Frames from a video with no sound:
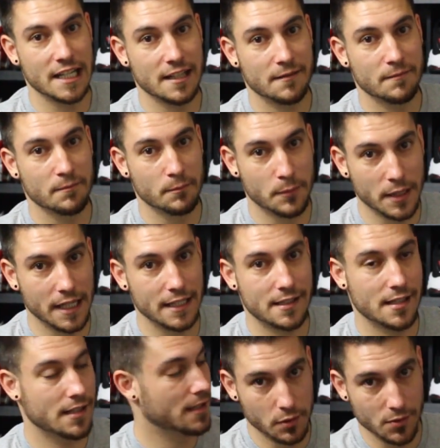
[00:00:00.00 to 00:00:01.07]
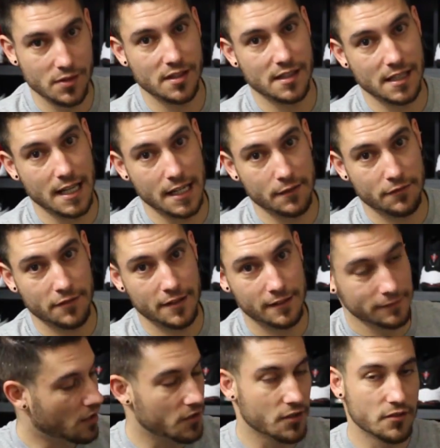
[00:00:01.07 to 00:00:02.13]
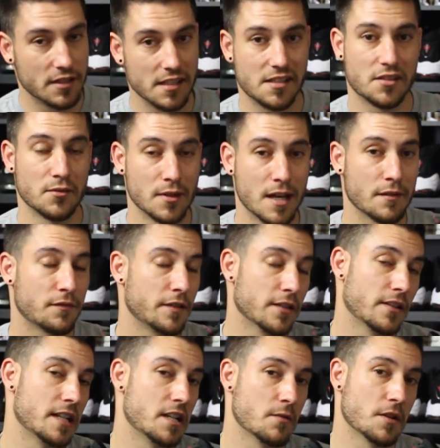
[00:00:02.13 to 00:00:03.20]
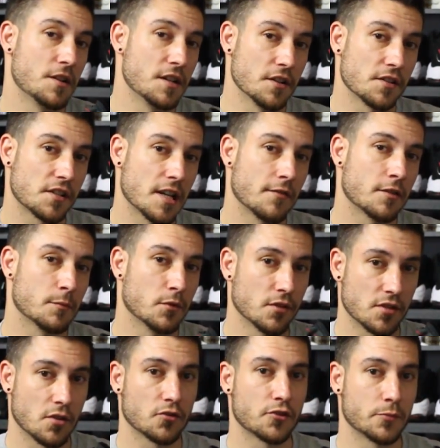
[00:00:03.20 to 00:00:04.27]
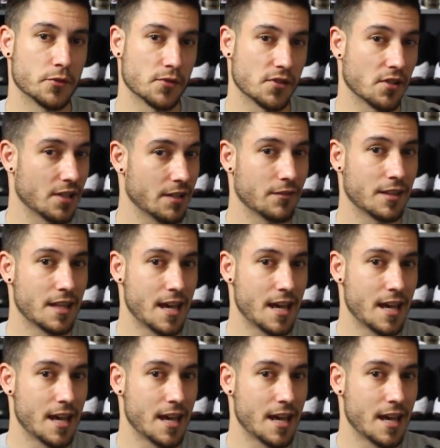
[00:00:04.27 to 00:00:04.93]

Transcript: it, but Boost is life. Although these do not feel anywhere near as comfortable as Ultra Boost, I'll give it